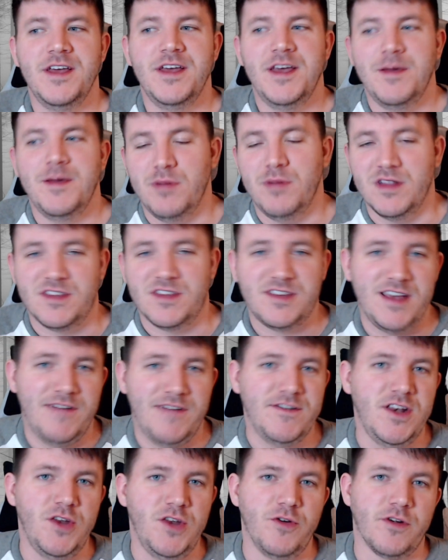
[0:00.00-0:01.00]
but
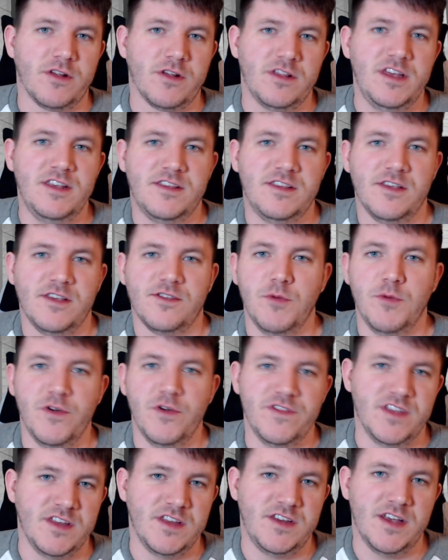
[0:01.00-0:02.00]
seven new releases are
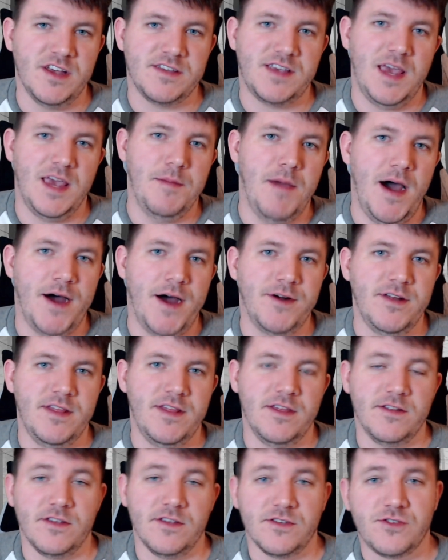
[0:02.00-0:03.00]
movies that just came out,
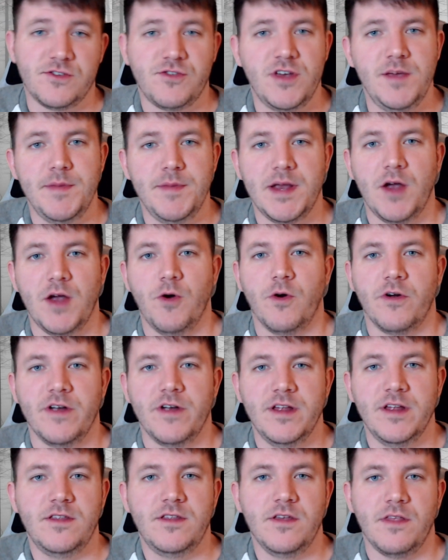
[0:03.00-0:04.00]
either to streaming or
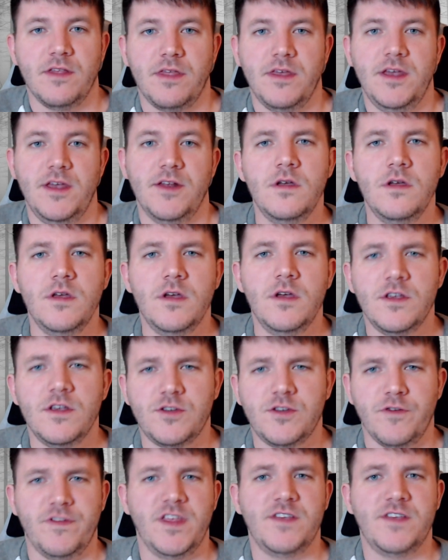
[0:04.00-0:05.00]
into theaters.
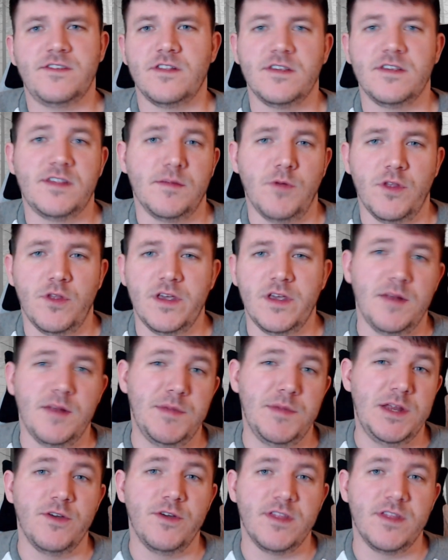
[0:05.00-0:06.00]
So for this list, I'm only going to
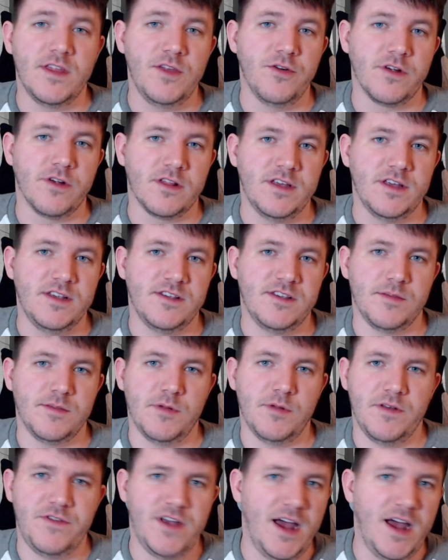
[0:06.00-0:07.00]
be doing the new releases,
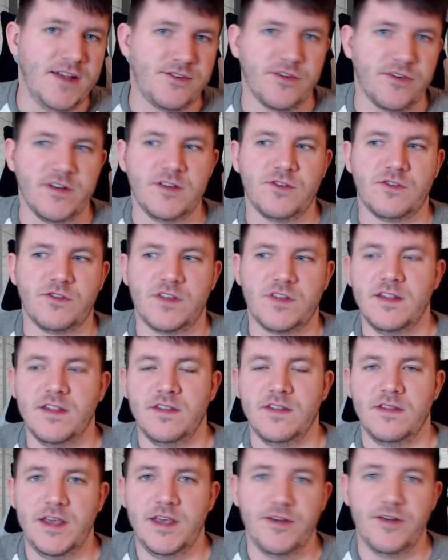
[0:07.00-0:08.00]
but if you guys are interested
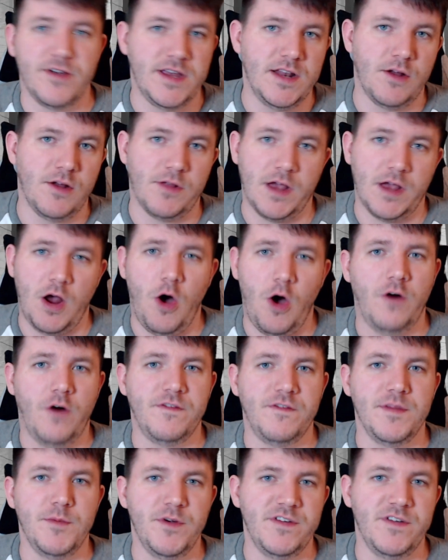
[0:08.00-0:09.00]
in hearing, you know, like all
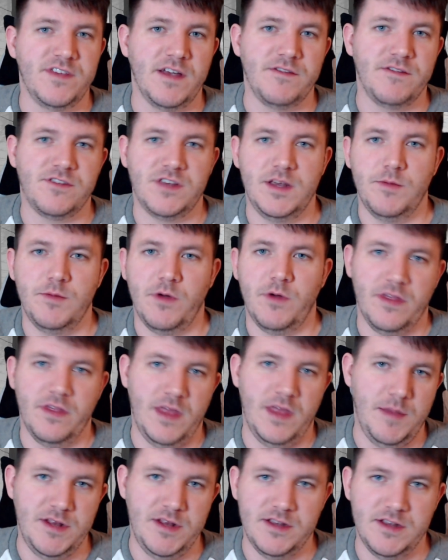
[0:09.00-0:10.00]
of the movies I've seen, whether
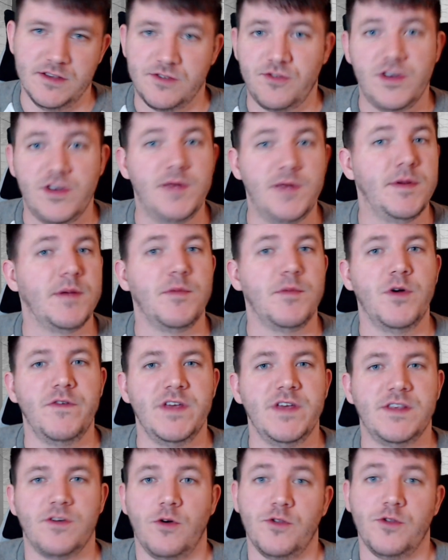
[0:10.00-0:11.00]
they be just streaming
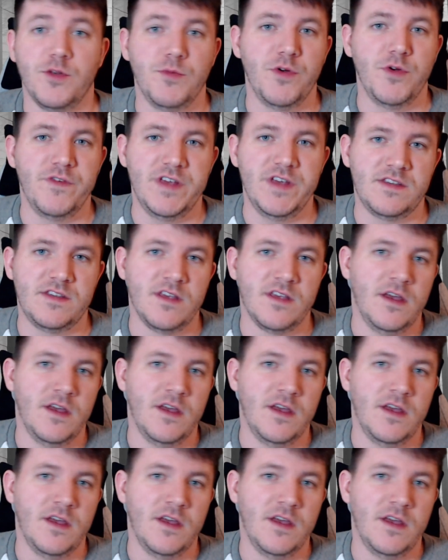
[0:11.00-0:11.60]
movies, older movies,